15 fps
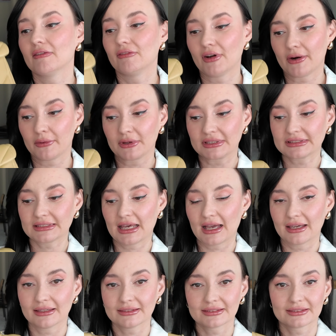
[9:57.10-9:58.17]
vary
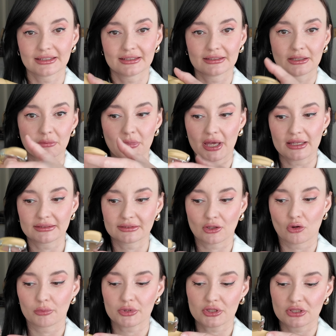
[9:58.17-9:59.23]
size, the
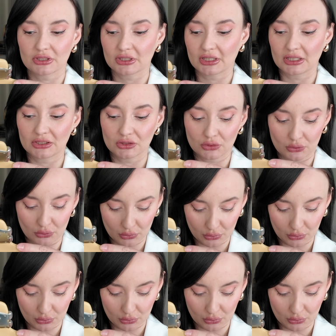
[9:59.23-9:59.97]
best option is